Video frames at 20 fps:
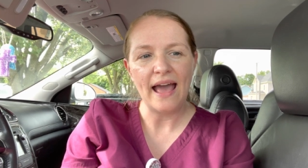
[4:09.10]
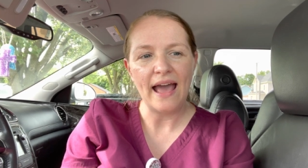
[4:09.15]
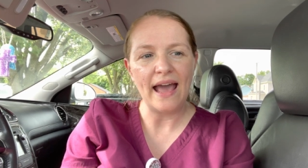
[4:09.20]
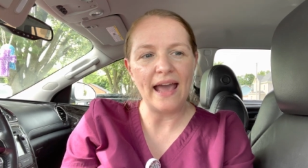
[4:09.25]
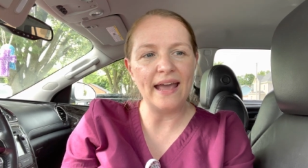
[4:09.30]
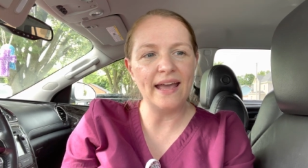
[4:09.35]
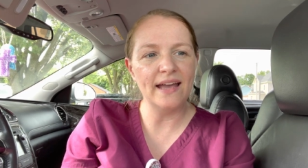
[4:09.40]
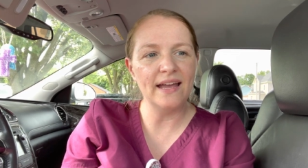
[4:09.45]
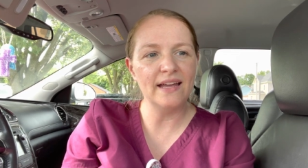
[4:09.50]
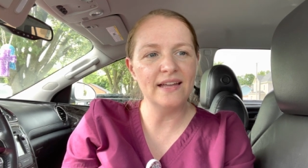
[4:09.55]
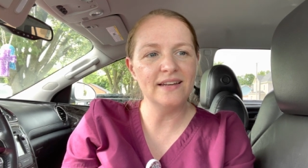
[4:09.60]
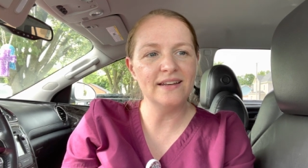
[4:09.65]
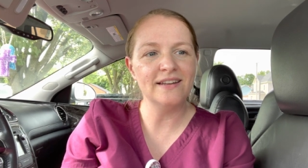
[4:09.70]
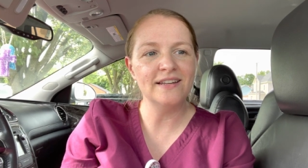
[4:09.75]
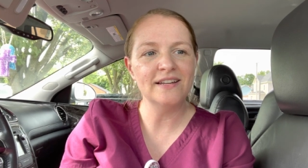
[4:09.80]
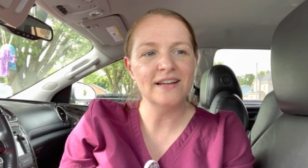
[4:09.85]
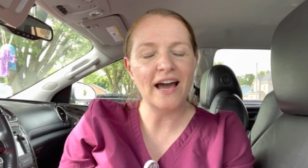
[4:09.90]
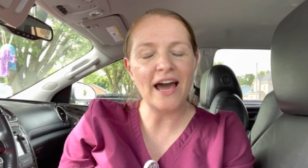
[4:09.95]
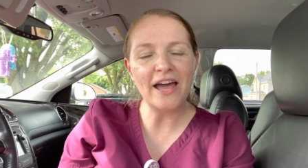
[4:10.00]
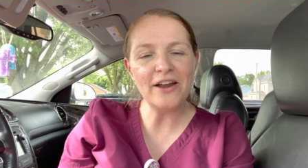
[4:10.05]

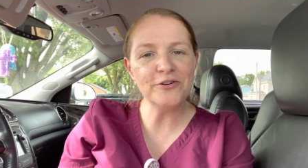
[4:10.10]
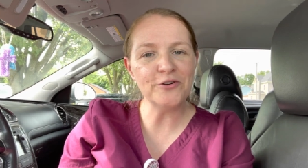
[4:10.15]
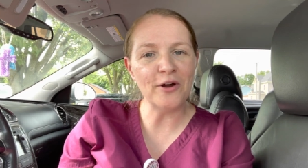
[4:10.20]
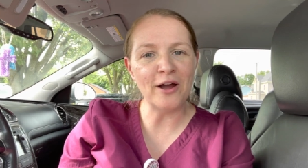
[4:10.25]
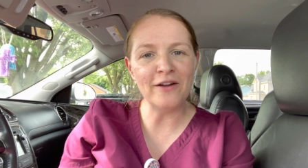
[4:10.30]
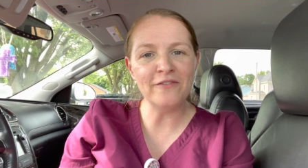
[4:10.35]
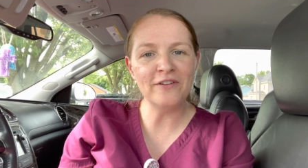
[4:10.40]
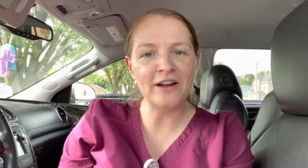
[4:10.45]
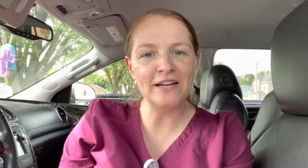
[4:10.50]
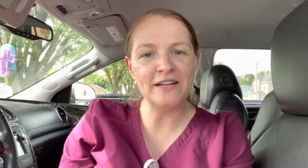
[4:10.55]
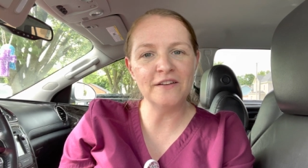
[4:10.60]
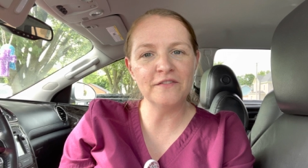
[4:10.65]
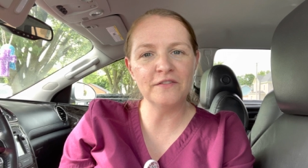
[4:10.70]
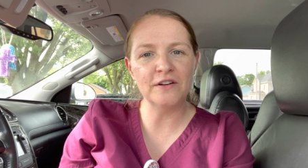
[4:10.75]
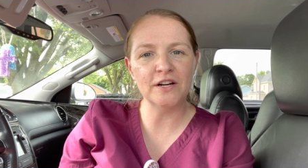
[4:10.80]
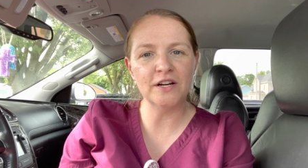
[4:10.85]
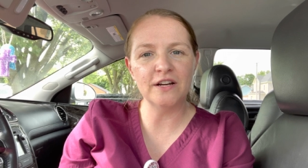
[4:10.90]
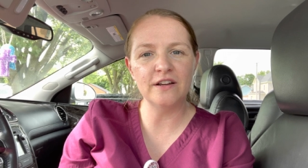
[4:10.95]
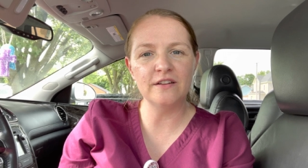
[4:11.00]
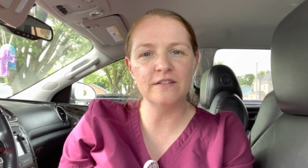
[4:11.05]
and I don't know, I find it
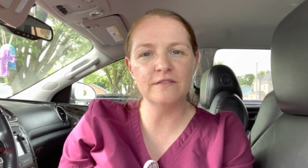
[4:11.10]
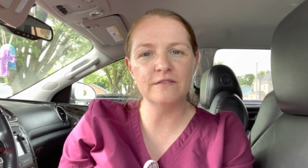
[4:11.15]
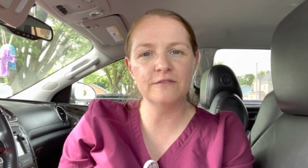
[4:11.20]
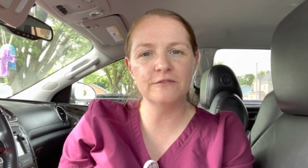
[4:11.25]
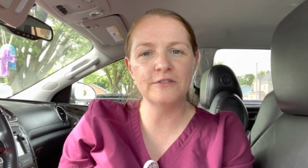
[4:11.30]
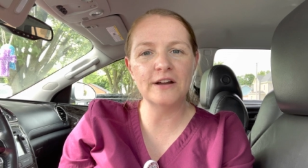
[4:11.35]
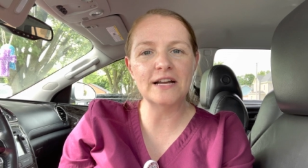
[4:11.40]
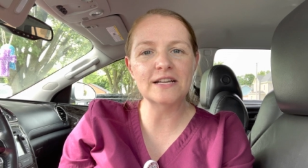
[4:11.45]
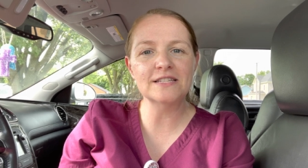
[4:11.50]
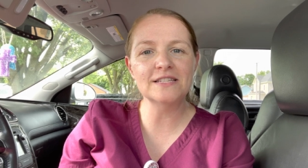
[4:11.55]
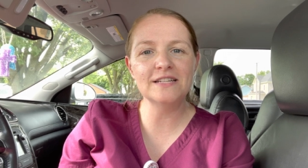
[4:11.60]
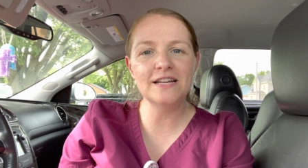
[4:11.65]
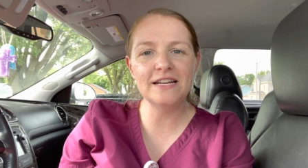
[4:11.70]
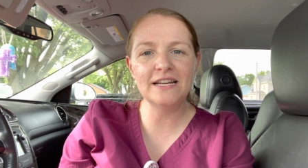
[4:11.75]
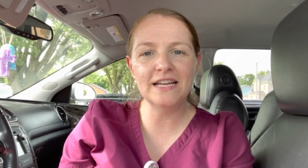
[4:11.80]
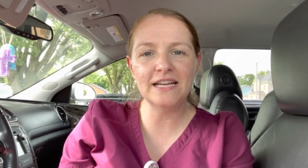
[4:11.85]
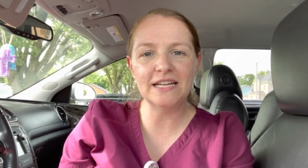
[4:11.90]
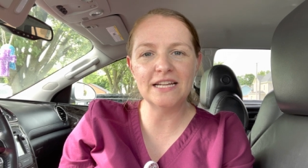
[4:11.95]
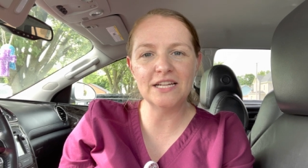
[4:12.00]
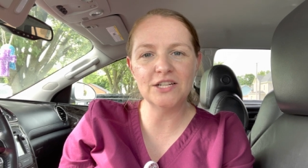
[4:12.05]
very
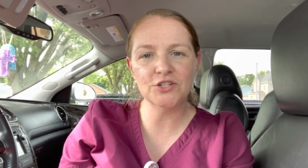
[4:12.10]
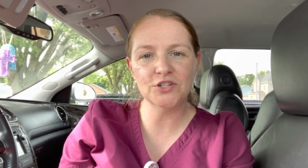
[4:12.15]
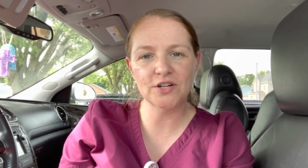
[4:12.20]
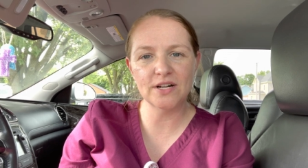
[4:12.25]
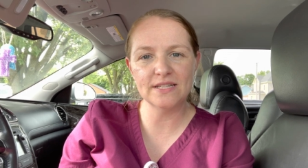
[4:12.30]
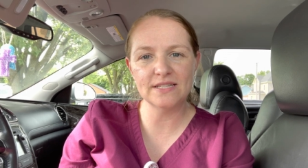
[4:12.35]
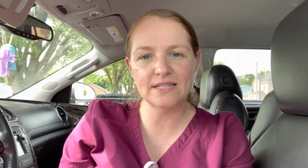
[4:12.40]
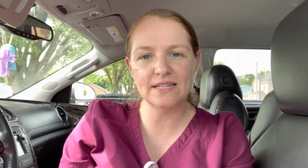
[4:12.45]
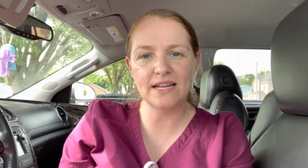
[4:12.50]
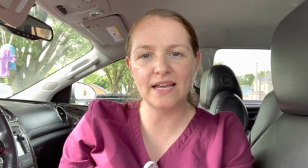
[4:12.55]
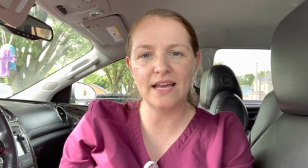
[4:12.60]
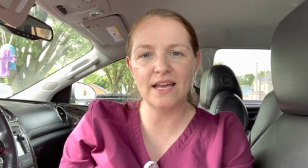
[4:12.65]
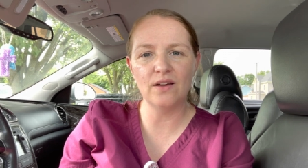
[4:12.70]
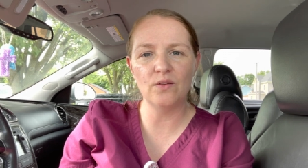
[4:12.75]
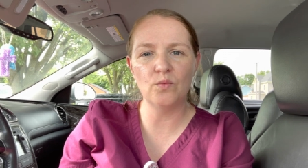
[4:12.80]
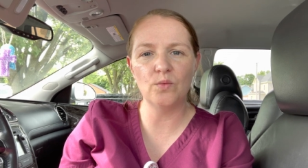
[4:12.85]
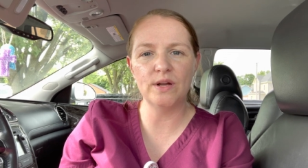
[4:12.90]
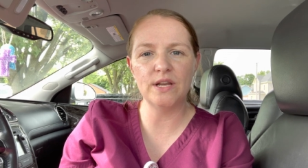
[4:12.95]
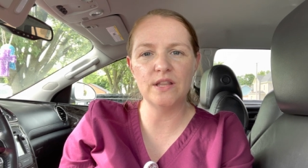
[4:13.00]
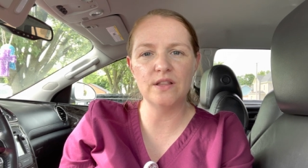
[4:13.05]
fascinating and
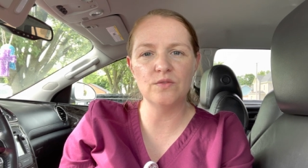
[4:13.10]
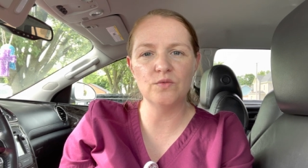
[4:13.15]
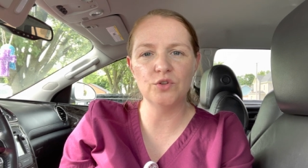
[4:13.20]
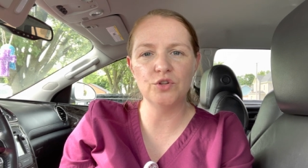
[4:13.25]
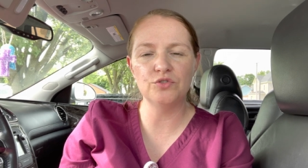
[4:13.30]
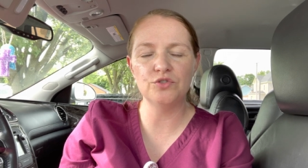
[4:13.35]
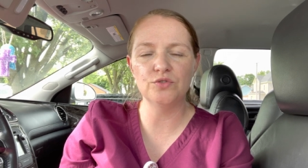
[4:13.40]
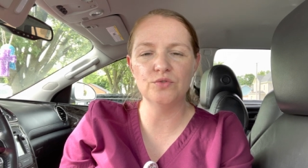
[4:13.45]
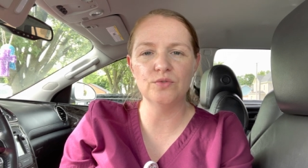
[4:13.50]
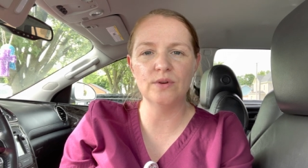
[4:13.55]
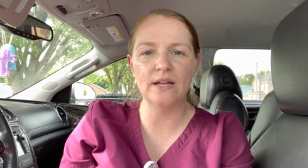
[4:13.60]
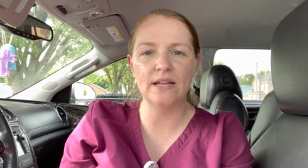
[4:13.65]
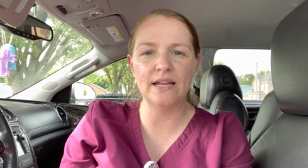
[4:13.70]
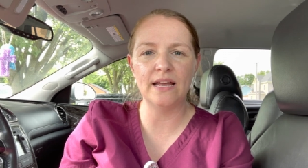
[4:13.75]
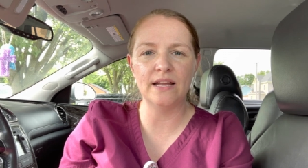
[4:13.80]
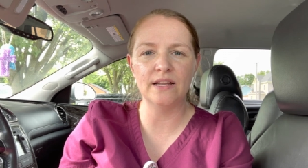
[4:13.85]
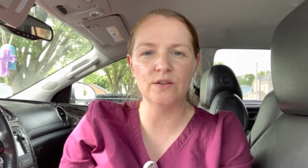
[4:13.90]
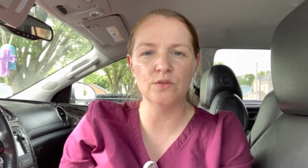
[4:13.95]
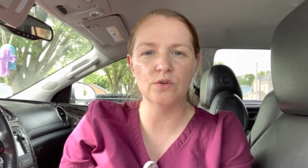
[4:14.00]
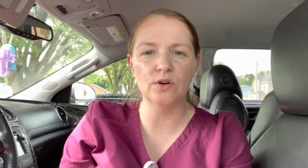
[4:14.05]
interesting when you do an
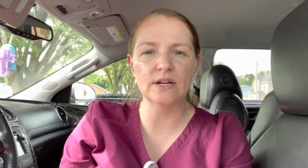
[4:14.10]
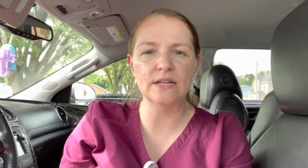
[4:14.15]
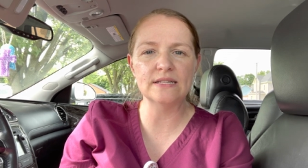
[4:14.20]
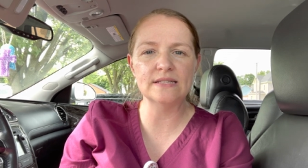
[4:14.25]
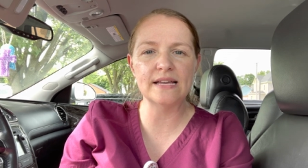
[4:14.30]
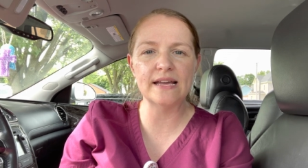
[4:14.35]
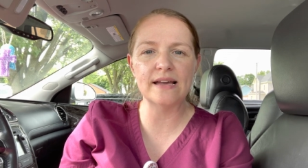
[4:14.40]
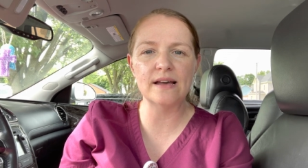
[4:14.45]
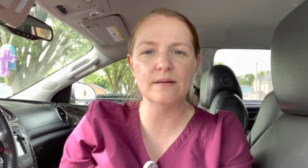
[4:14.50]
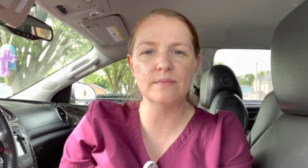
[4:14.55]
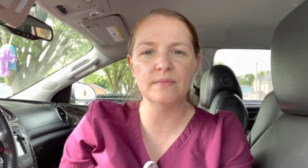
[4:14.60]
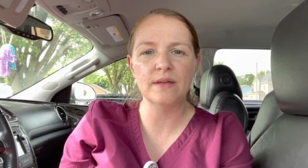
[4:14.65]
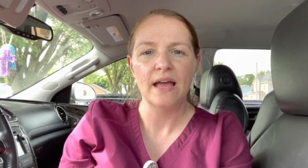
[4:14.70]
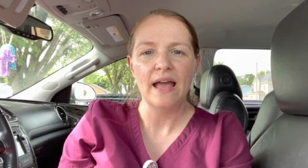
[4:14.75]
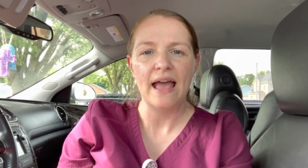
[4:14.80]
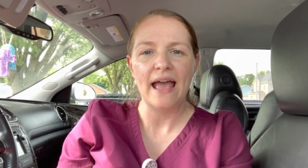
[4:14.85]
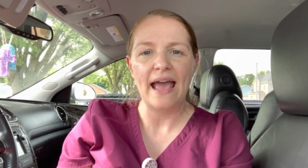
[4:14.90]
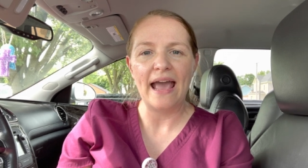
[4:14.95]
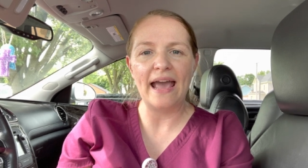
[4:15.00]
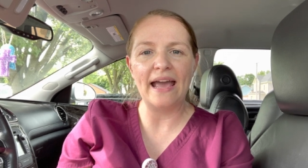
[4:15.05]
annual exam
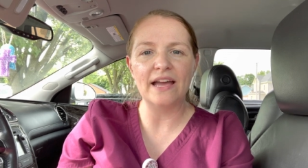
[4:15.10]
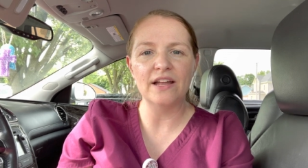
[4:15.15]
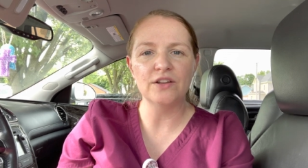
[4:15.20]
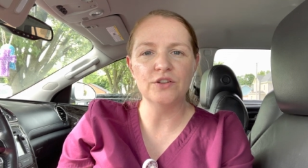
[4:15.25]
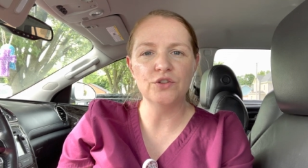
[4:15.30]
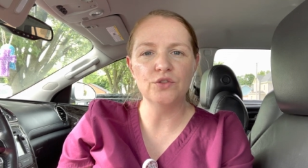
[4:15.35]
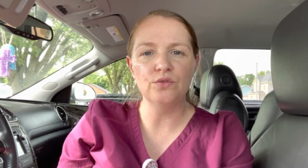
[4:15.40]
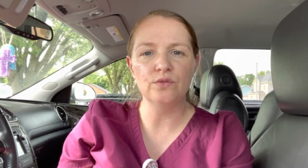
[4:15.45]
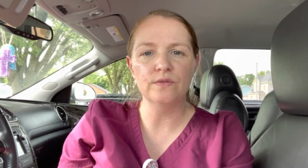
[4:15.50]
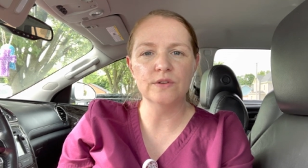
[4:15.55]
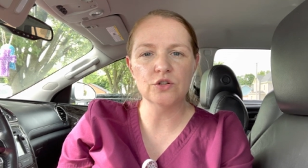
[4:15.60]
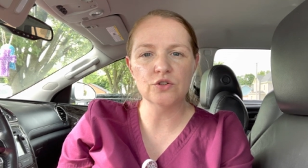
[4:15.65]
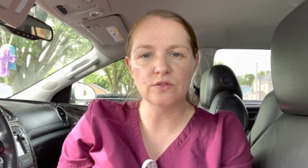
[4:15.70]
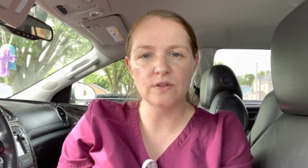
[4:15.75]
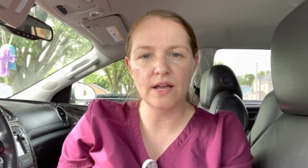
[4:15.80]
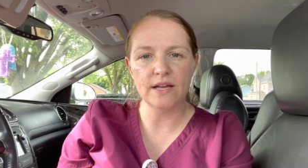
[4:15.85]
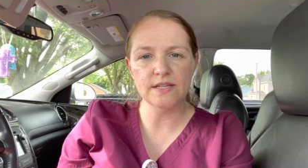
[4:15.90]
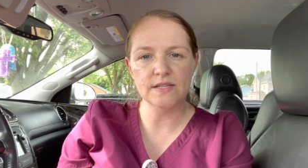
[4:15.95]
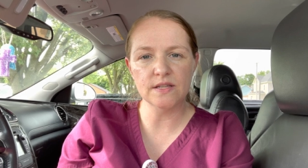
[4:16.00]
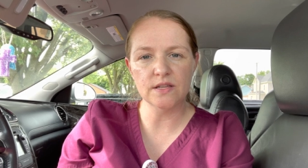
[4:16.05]
and you
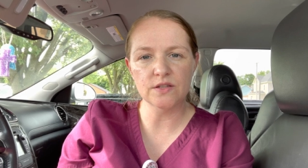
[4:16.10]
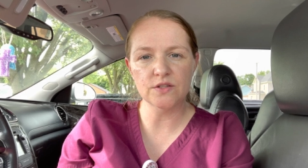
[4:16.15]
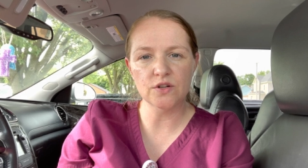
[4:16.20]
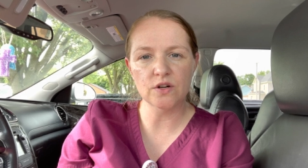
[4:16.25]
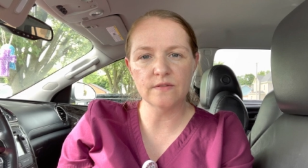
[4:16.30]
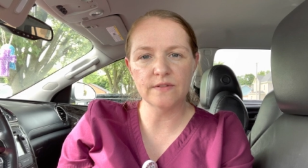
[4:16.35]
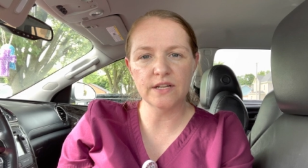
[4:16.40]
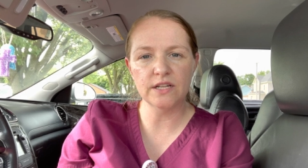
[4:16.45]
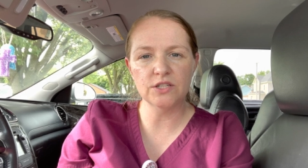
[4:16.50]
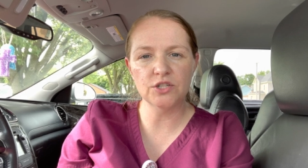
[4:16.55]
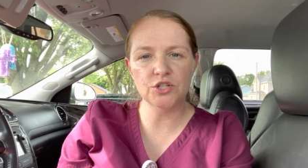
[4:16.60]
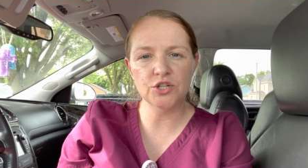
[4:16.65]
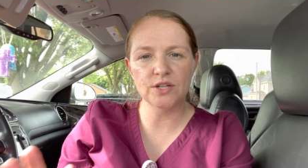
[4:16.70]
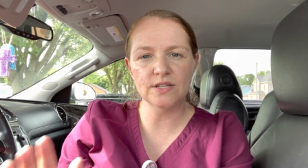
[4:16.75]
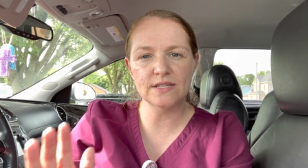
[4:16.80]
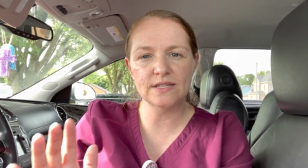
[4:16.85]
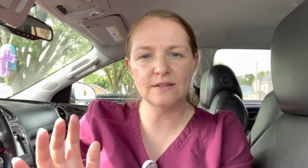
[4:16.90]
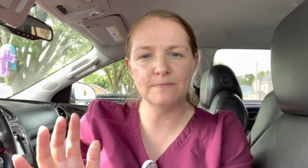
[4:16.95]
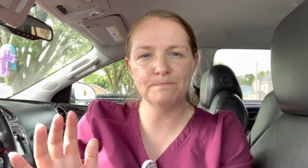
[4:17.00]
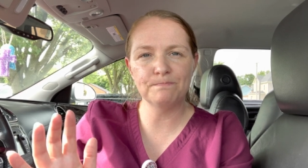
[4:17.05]
visualize the cervix,
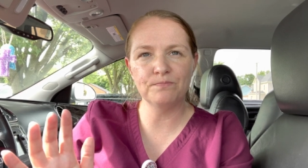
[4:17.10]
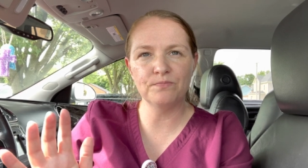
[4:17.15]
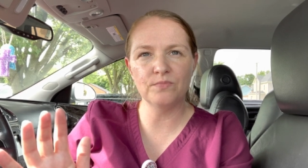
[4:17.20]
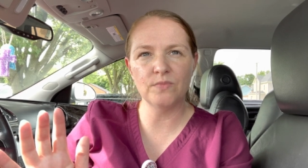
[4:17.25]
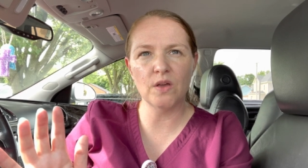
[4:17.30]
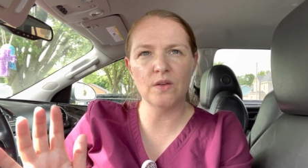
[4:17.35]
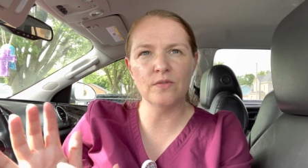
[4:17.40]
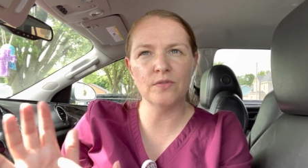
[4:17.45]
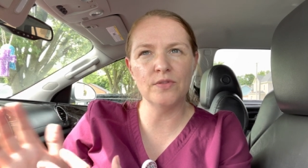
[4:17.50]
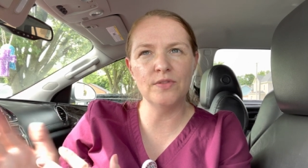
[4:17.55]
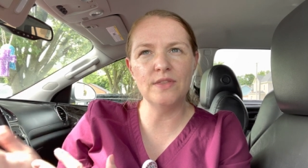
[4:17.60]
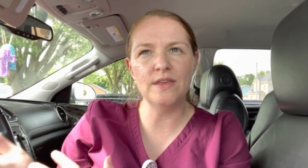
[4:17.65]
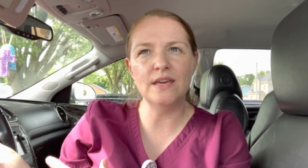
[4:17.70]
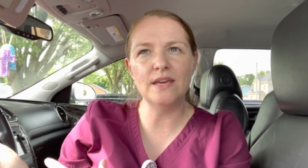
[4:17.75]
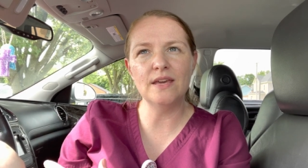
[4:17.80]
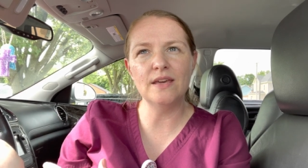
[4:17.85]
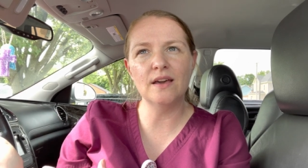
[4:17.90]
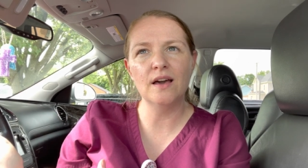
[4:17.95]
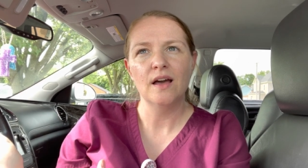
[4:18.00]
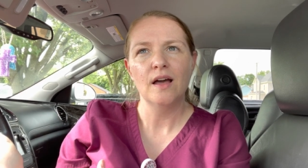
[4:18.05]
just
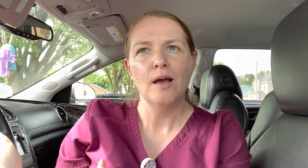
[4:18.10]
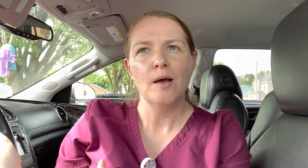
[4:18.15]
the